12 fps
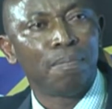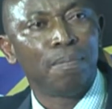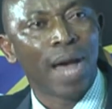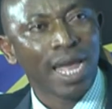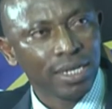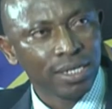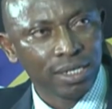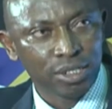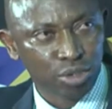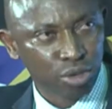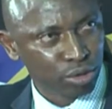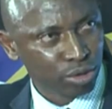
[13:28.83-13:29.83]
by the
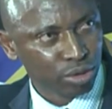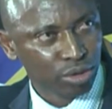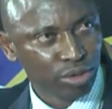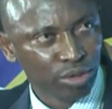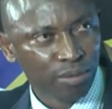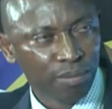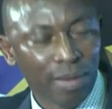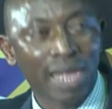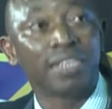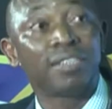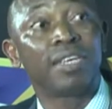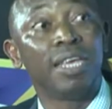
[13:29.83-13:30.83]
trust, by
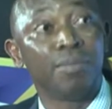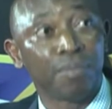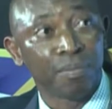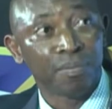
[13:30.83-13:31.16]
the scheme,